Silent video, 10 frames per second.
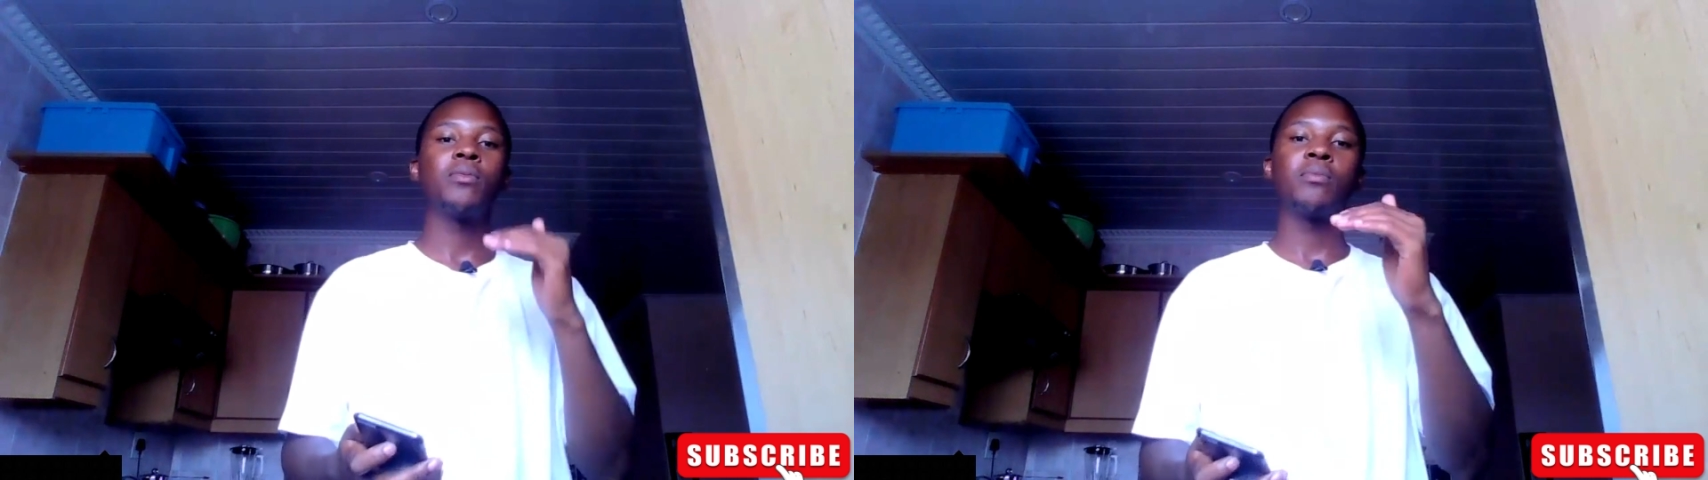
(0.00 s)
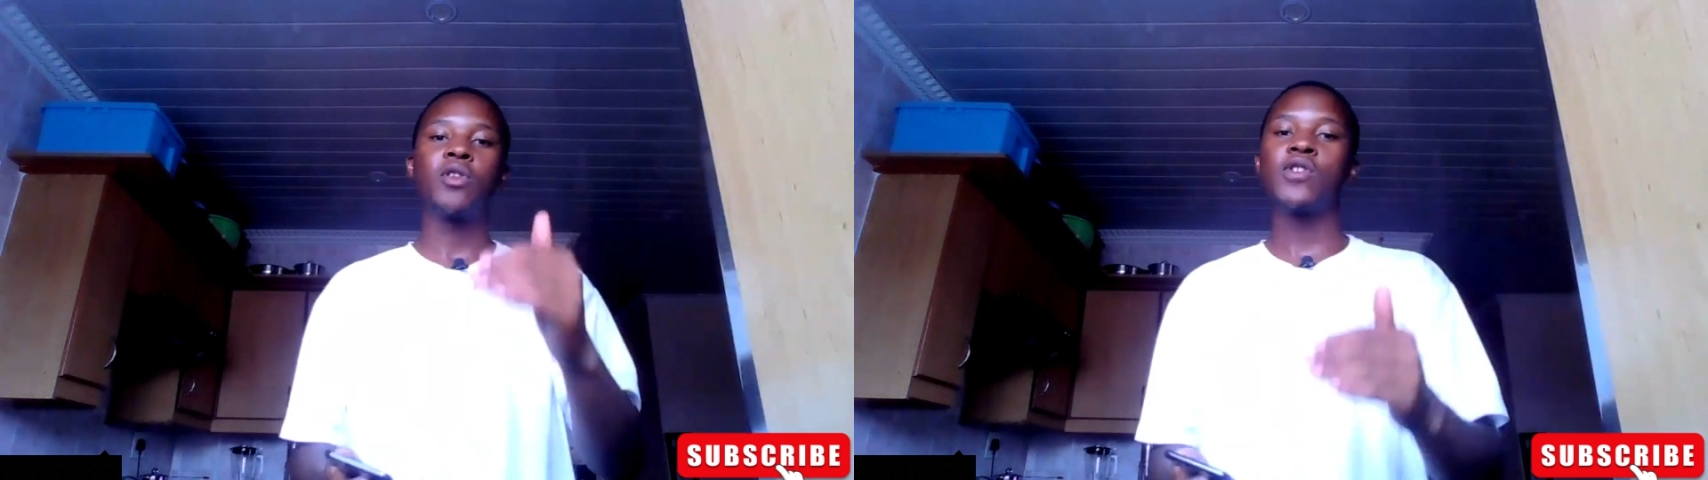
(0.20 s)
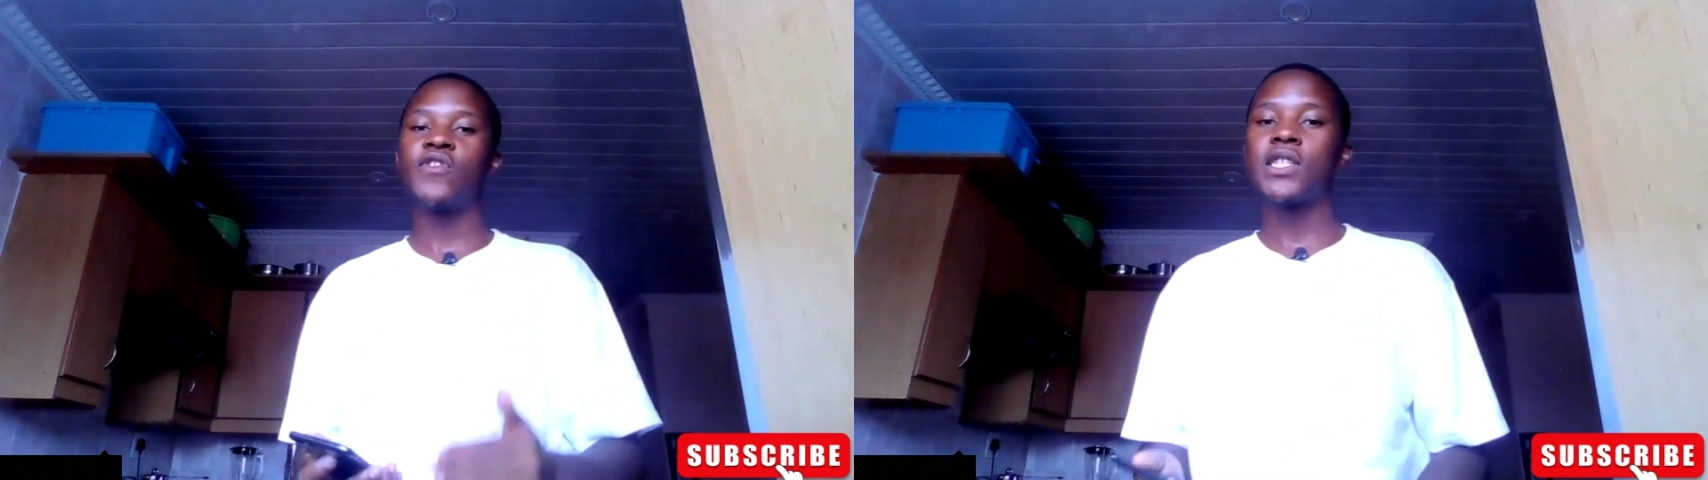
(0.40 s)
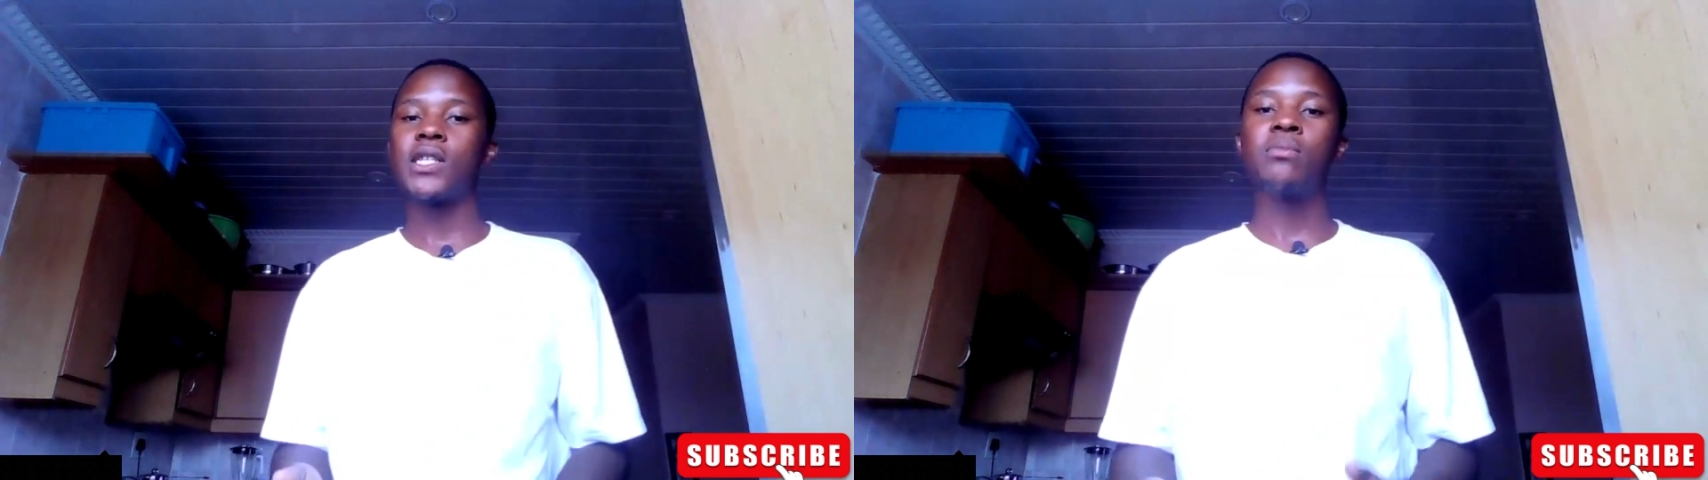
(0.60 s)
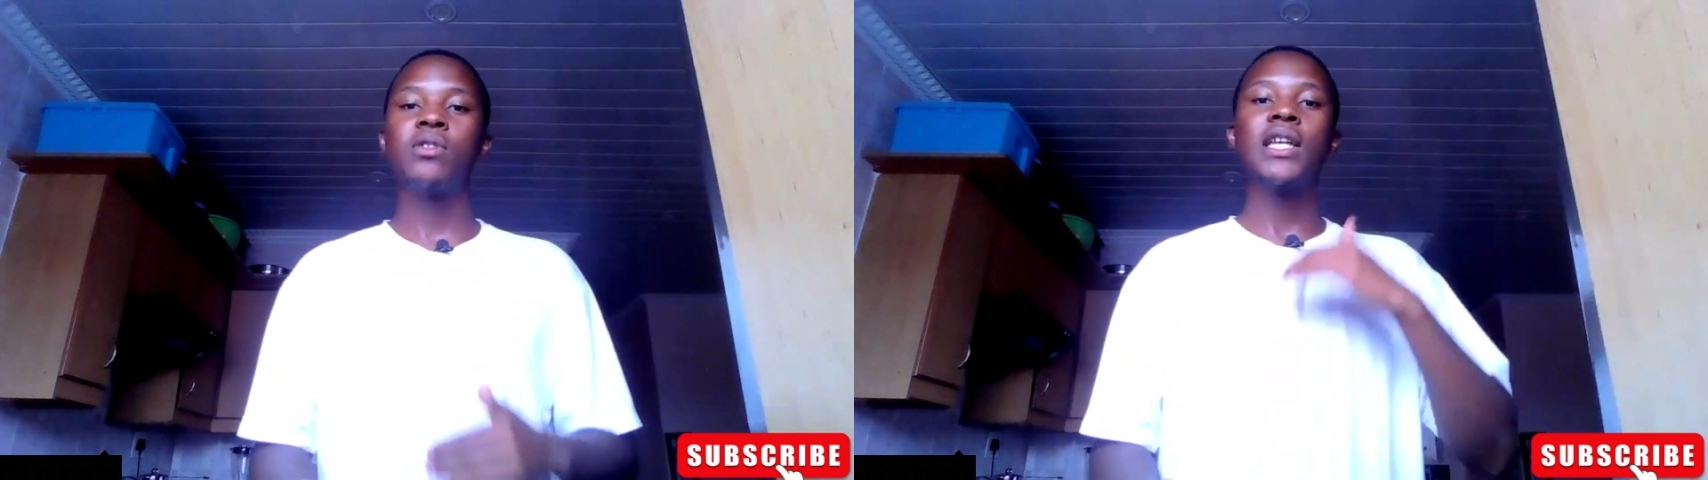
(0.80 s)
because, for
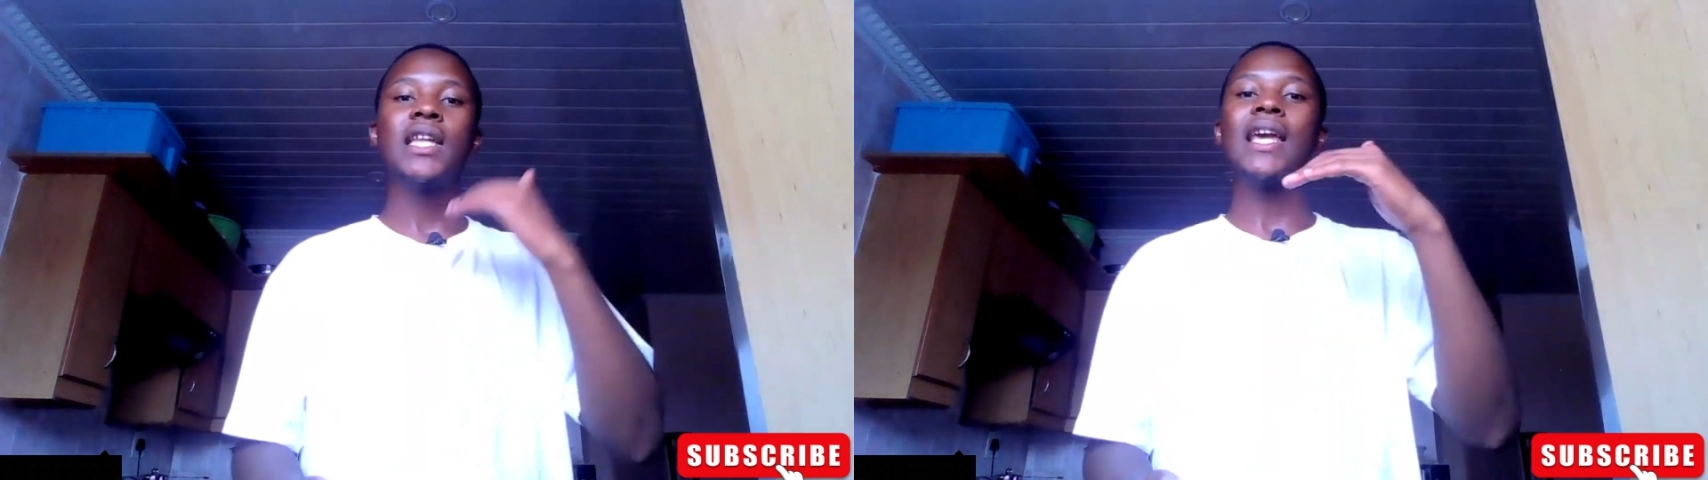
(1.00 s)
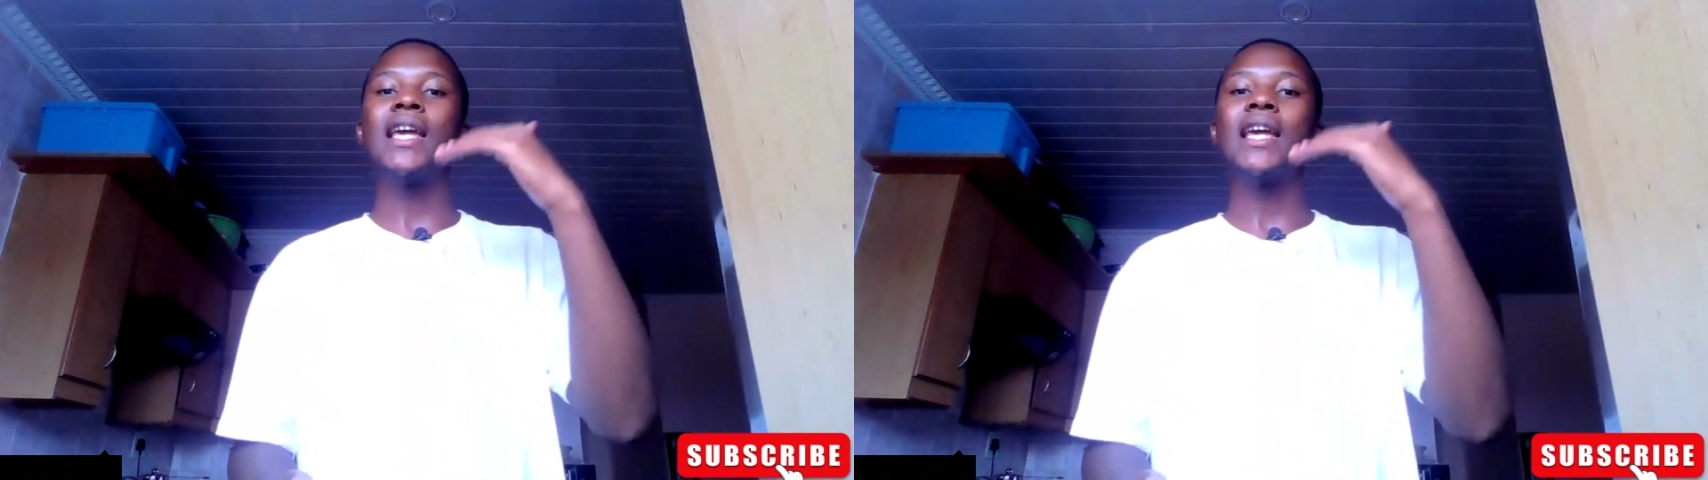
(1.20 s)
example, it